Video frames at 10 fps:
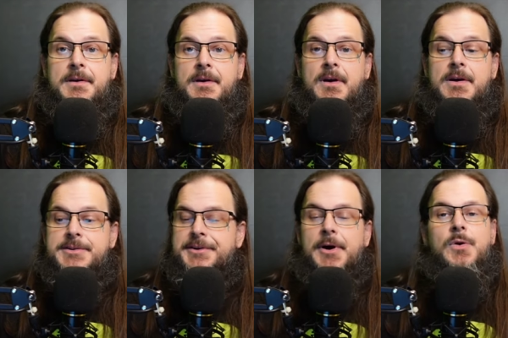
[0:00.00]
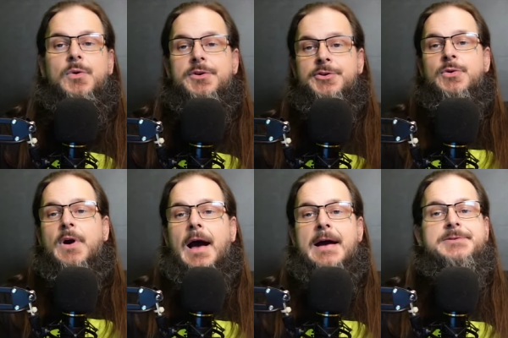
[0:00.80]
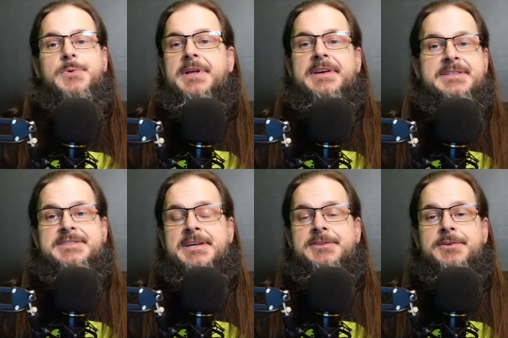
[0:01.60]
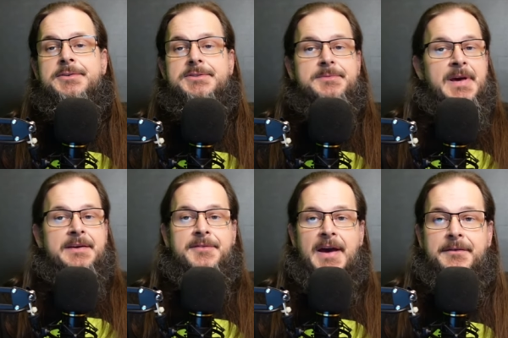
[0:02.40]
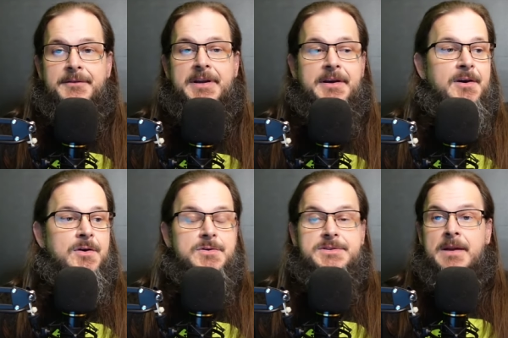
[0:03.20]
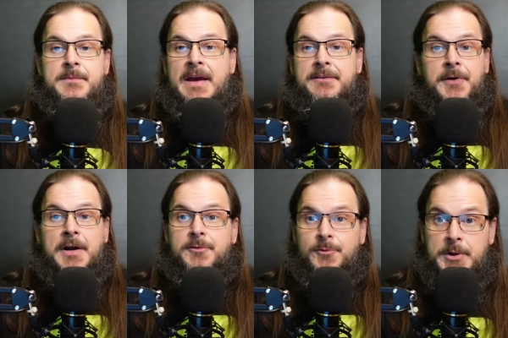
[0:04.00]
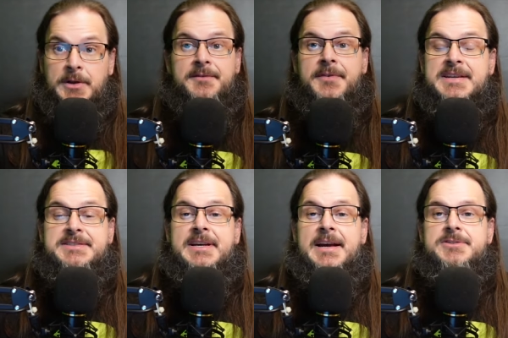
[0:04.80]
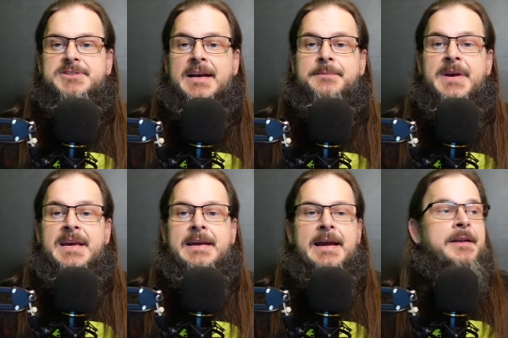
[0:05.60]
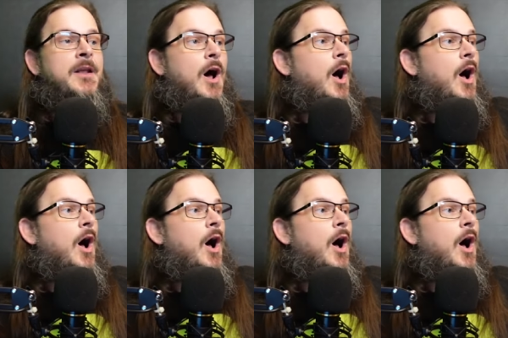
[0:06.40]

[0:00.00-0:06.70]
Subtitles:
So you guys want to continue to make fake videos and make fun of real investigators like me and